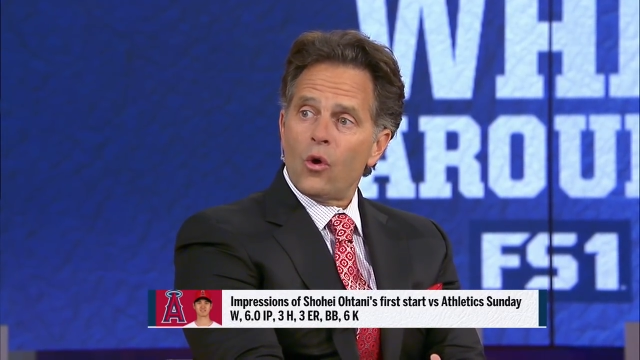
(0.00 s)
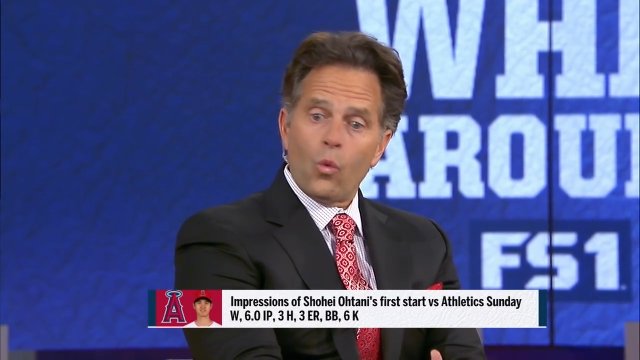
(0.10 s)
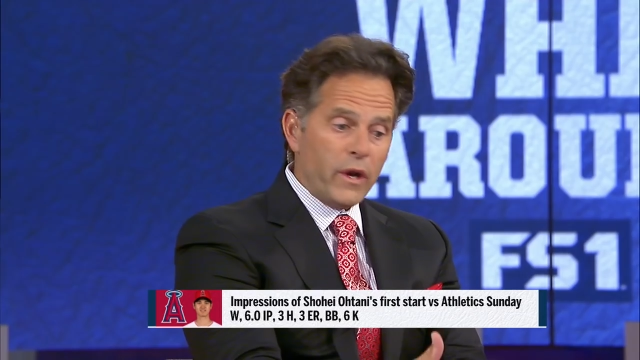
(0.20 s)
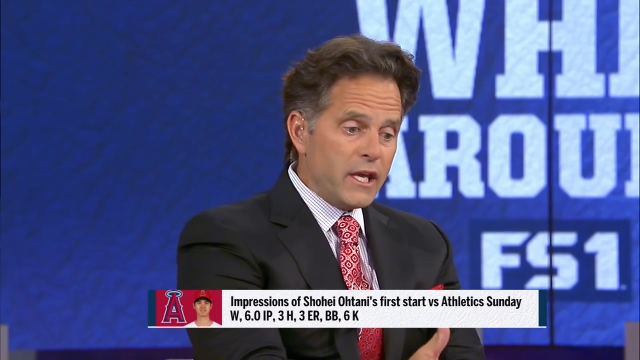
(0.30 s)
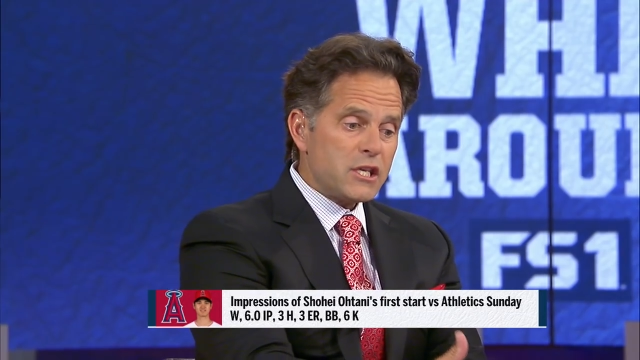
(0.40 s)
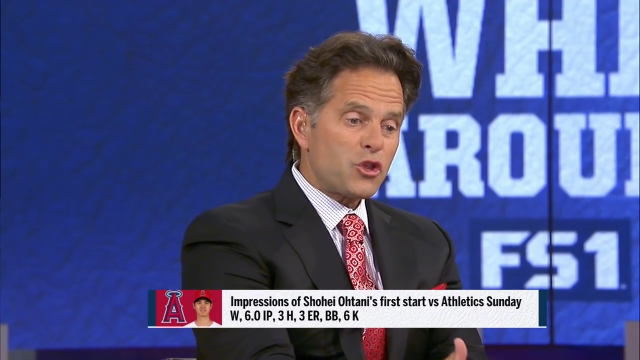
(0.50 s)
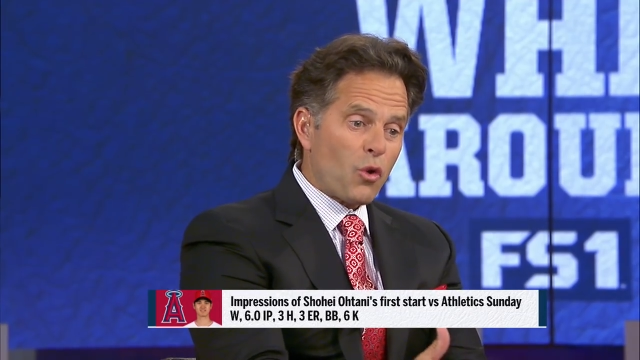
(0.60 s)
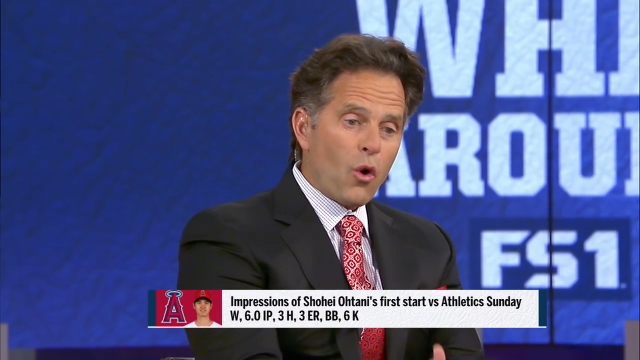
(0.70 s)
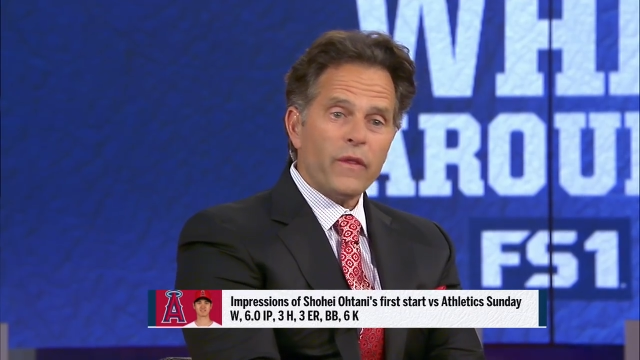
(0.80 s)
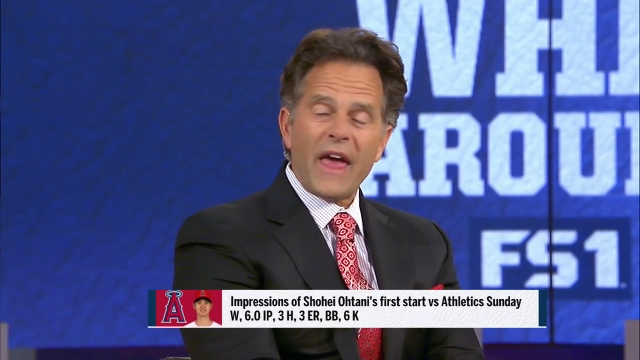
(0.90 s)
when he's
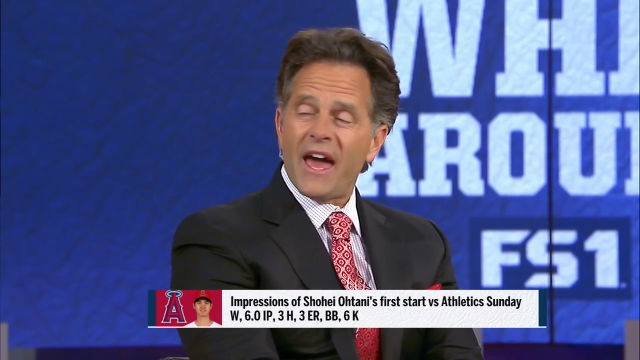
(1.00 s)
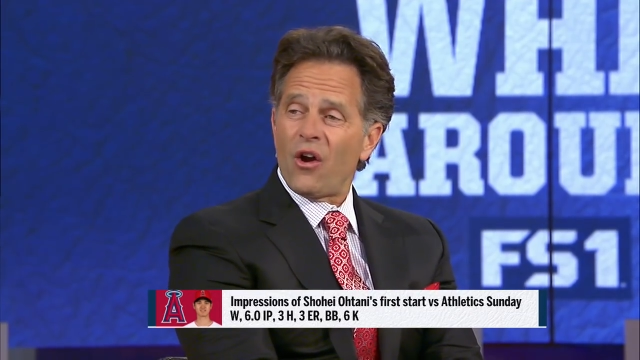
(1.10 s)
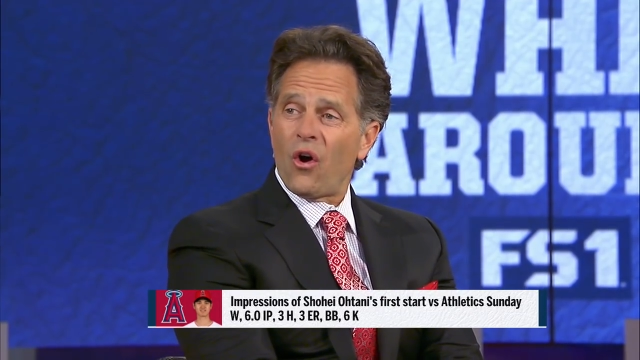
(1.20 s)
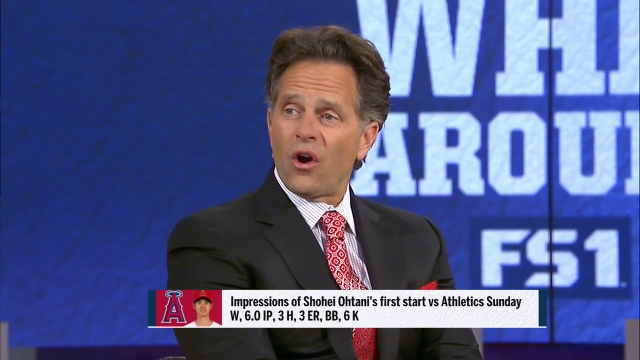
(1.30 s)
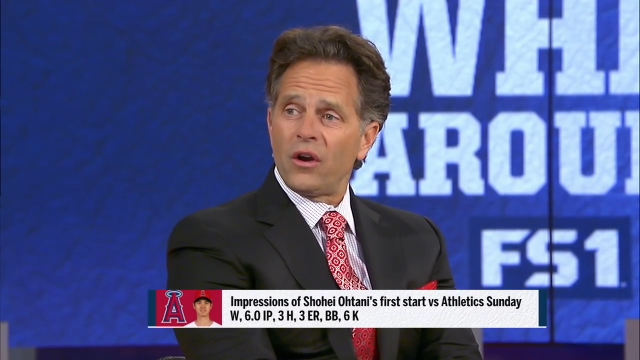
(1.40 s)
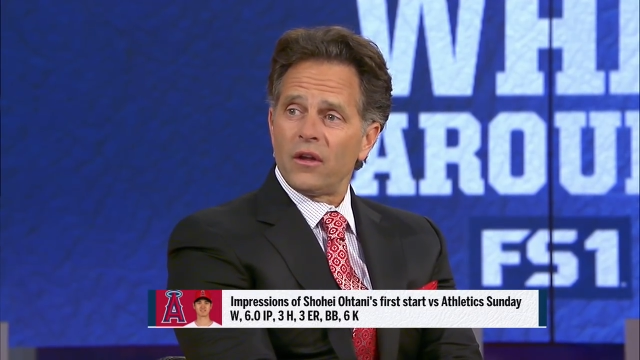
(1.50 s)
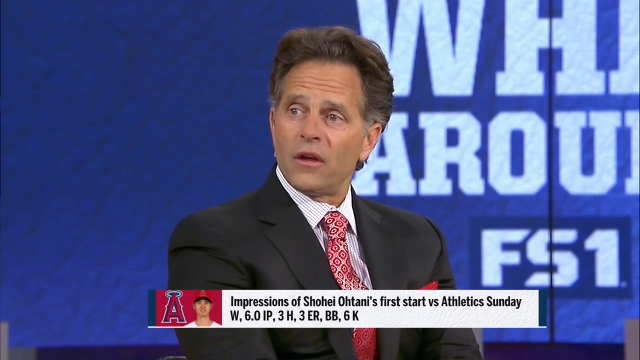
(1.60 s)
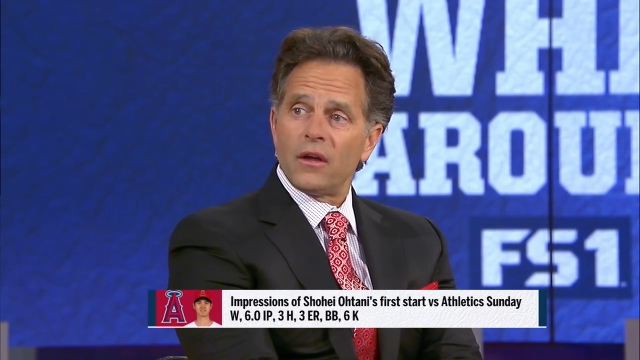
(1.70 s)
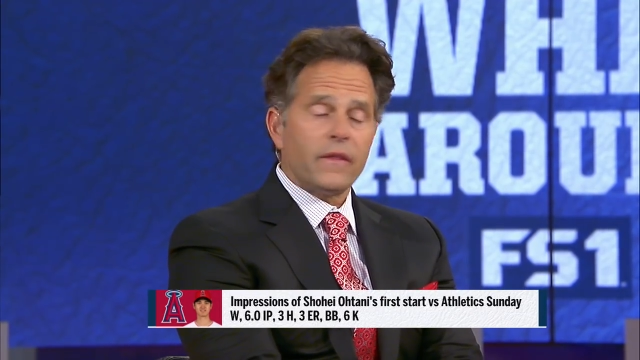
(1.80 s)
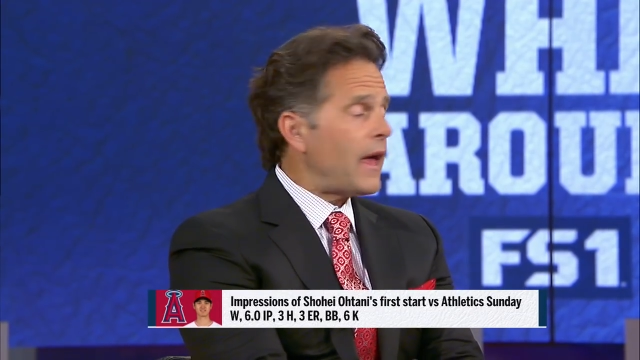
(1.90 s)
throwing that hard,
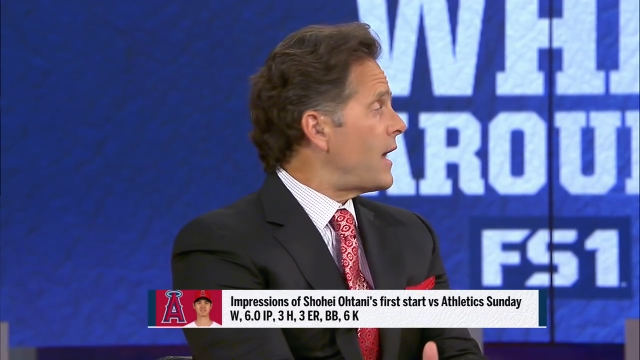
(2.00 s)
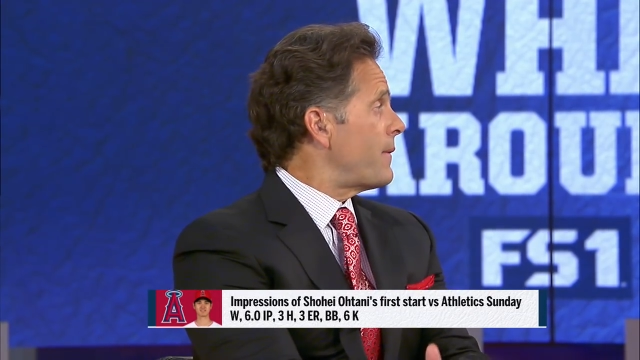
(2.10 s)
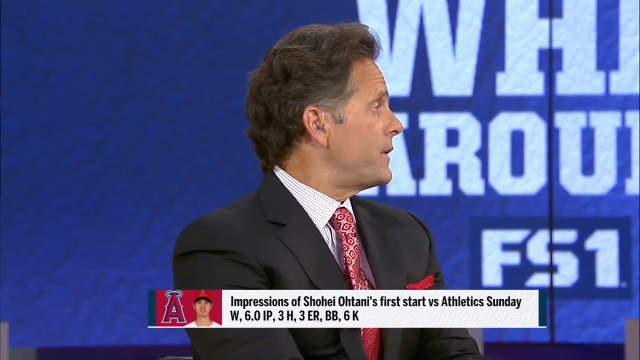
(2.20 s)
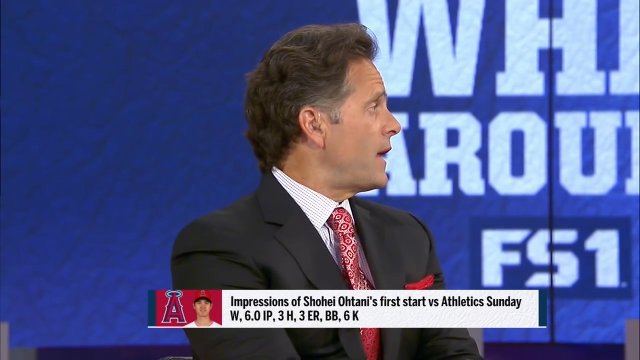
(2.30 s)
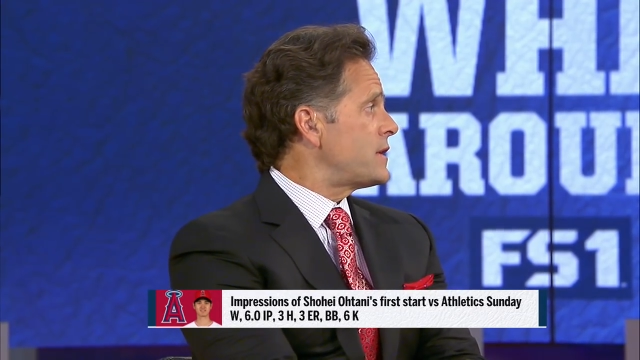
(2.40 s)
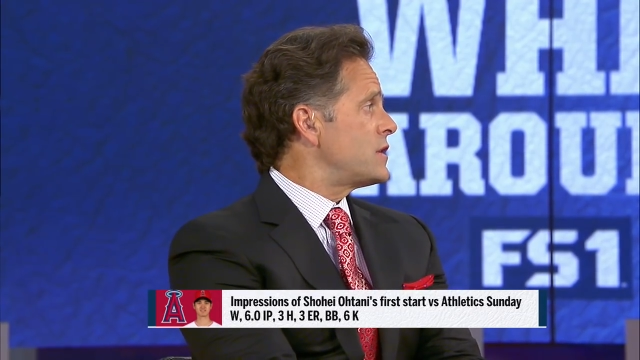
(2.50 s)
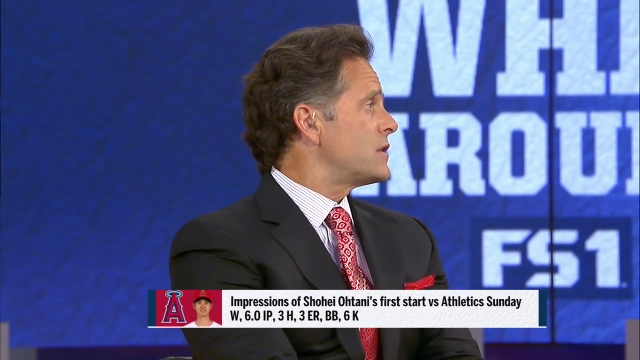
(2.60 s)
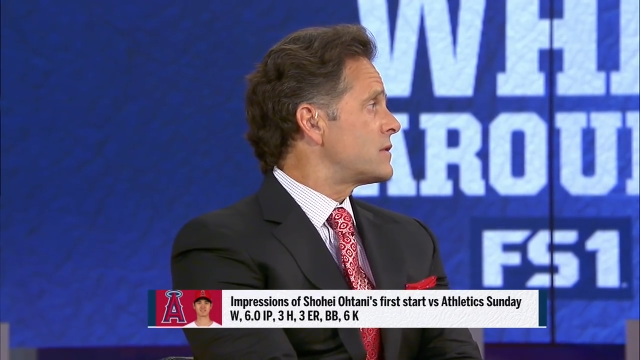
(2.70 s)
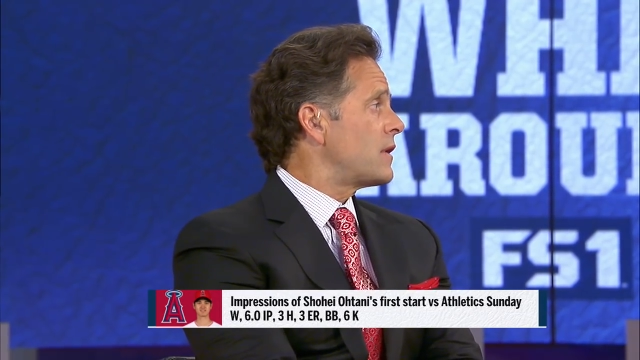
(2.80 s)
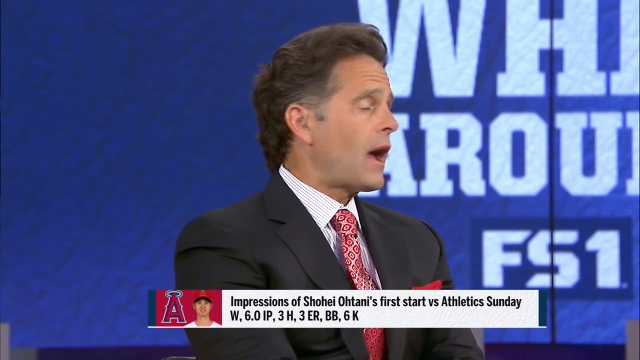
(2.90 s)
that I mean, that
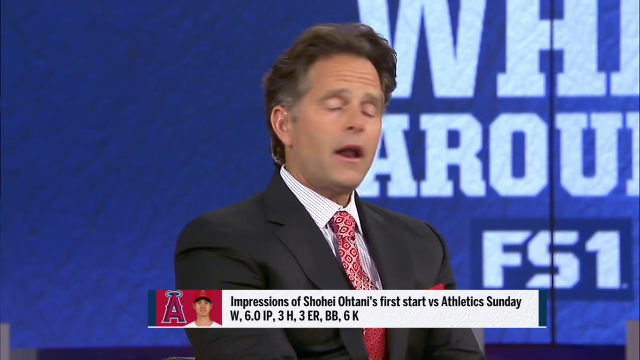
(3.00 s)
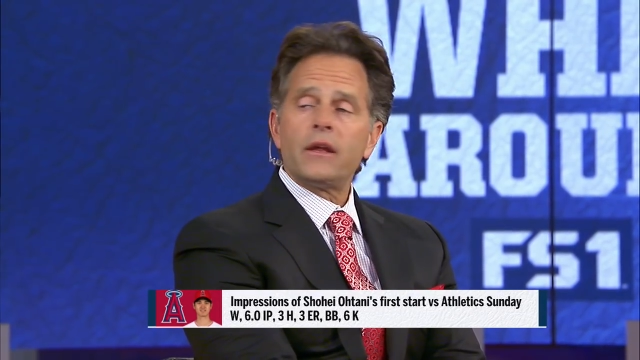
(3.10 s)
just I don't